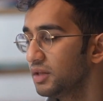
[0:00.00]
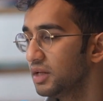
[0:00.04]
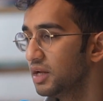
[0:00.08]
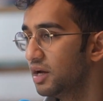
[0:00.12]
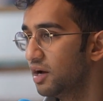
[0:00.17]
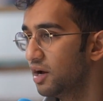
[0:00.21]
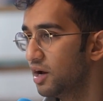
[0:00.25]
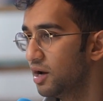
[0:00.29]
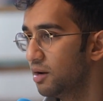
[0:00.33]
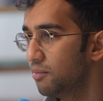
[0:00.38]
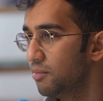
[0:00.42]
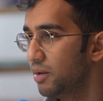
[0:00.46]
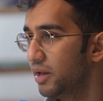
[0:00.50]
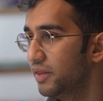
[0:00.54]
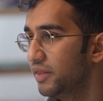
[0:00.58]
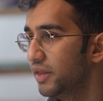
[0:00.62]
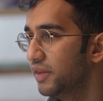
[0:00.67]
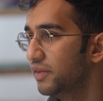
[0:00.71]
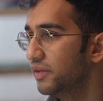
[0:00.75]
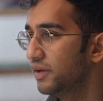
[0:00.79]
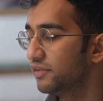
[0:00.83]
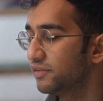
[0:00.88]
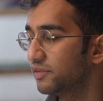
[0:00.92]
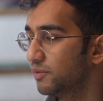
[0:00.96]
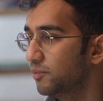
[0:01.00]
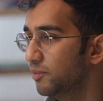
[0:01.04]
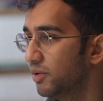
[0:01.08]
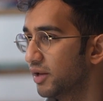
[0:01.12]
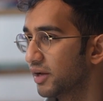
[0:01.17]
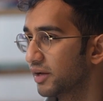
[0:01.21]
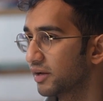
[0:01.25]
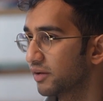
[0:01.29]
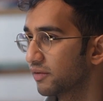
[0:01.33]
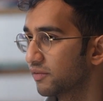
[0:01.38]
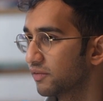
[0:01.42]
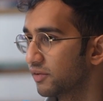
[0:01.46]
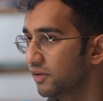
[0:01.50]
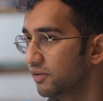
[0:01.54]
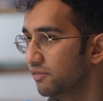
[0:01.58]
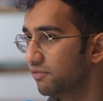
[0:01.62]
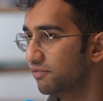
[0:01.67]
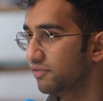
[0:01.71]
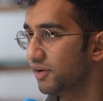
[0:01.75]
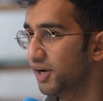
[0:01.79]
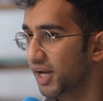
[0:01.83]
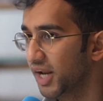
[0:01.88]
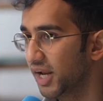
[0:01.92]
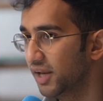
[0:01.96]
And then there's some like sort of
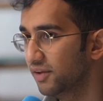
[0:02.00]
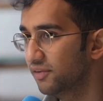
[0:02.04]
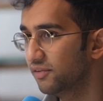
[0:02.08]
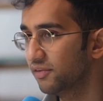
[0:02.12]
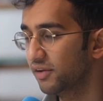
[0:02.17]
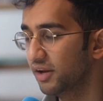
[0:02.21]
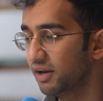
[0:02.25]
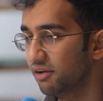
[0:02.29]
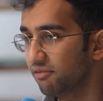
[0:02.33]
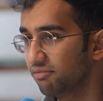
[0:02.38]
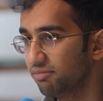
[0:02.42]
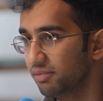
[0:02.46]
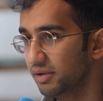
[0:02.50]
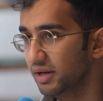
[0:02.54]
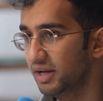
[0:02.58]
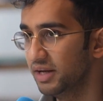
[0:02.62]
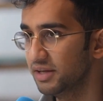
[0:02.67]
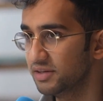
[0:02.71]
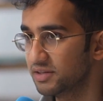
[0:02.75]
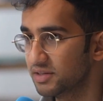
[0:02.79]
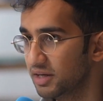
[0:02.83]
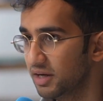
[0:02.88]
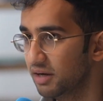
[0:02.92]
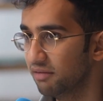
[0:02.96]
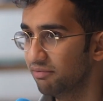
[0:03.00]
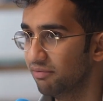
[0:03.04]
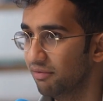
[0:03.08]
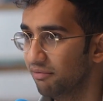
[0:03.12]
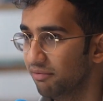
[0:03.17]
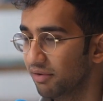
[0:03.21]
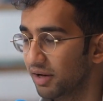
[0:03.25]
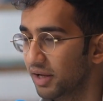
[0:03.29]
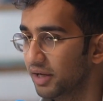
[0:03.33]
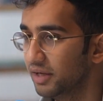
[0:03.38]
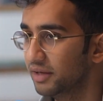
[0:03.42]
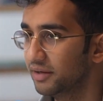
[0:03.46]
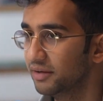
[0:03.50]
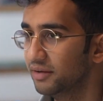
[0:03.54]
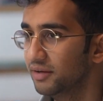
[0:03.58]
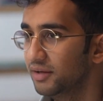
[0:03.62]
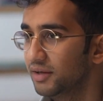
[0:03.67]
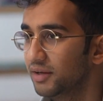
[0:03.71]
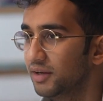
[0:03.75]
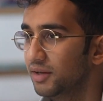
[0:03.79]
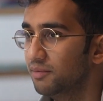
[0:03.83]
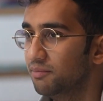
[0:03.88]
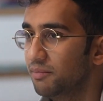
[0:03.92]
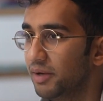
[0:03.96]
finance and FP&A stuff of like
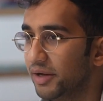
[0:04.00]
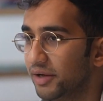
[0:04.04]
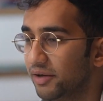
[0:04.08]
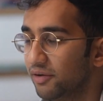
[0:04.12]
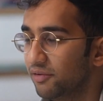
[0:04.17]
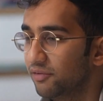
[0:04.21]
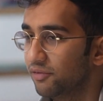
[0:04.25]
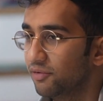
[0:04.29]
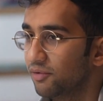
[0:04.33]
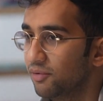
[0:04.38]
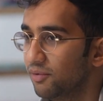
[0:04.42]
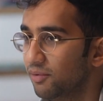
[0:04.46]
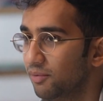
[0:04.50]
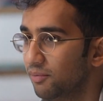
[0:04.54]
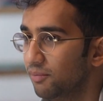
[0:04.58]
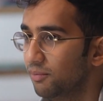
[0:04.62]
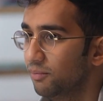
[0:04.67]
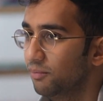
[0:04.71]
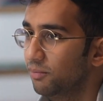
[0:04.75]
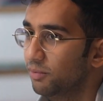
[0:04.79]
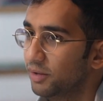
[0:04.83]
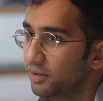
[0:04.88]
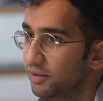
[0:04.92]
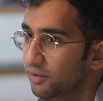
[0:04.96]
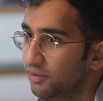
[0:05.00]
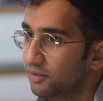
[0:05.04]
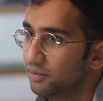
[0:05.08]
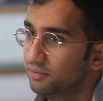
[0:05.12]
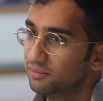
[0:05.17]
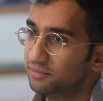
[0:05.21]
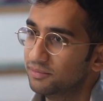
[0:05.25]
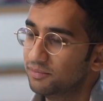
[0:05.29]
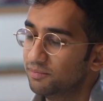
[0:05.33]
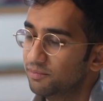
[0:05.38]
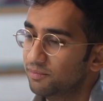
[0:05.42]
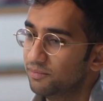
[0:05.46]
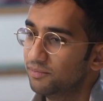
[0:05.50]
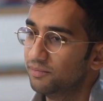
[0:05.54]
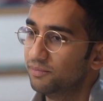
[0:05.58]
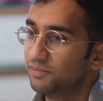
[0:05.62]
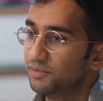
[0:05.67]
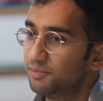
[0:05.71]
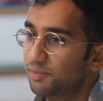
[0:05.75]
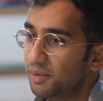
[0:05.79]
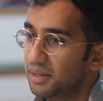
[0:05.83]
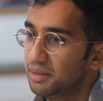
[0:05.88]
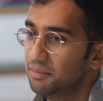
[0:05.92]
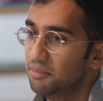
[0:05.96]
making sure we're not
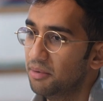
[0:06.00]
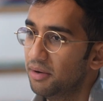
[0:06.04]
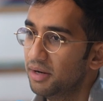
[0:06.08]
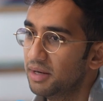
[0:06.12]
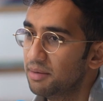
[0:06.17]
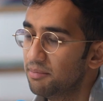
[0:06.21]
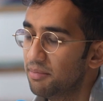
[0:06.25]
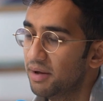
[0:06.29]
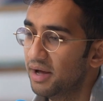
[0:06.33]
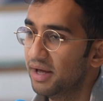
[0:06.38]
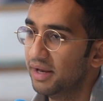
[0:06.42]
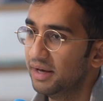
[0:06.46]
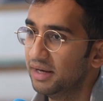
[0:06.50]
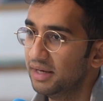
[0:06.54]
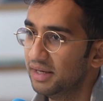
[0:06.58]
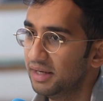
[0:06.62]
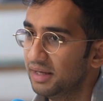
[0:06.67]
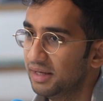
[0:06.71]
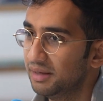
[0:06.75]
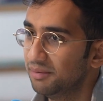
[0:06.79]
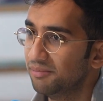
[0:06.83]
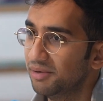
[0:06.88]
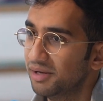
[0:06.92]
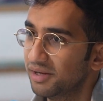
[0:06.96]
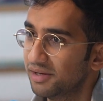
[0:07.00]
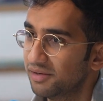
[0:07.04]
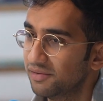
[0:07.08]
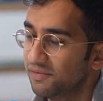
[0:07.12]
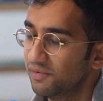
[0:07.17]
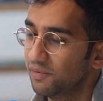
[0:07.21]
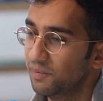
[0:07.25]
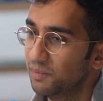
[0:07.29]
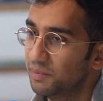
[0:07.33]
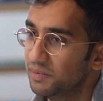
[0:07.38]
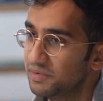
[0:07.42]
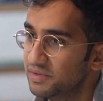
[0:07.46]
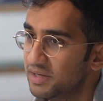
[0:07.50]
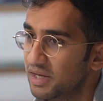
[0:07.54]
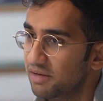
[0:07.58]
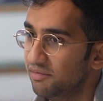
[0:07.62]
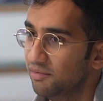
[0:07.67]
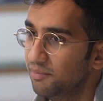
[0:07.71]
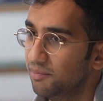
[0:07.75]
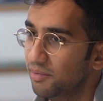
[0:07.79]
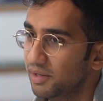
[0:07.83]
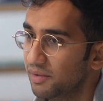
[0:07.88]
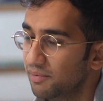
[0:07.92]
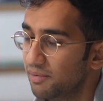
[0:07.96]
spending money badly, making sure we're
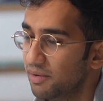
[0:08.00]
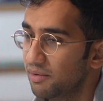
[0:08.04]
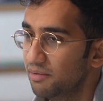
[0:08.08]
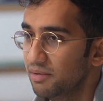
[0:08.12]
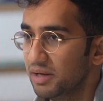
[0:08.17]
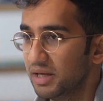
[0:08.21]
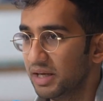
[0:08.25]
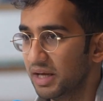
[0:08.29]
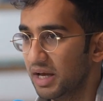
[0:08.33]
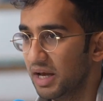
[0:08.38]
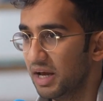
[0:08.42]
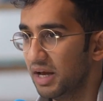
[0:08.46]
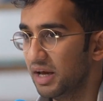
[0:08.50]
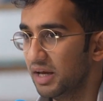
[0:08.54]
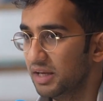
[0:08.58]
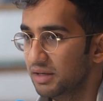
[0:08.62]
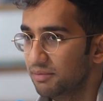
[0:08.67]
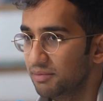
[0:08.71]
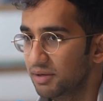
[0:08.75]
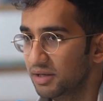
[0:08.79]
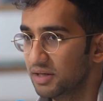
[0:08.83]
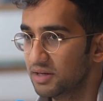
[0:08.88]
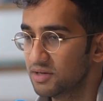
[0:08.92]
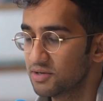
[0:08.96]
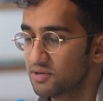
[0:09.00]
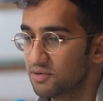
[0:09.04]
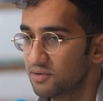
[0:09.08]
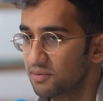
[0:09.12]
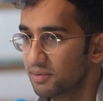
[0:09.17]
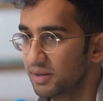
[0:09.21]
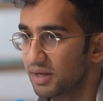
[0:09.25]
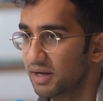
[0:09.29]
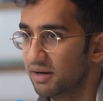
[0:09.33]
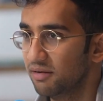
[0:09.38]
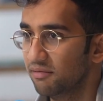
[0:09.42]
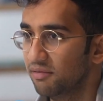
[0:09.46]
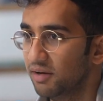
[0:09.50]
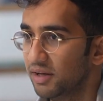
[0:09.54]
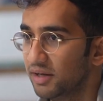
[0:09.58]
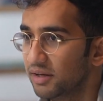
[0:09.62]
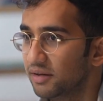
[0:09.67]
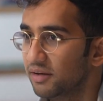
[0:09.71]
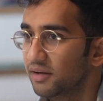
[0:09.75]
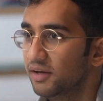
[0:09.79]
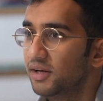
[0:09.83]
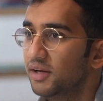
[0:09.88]
saving money where we can, making sure we have like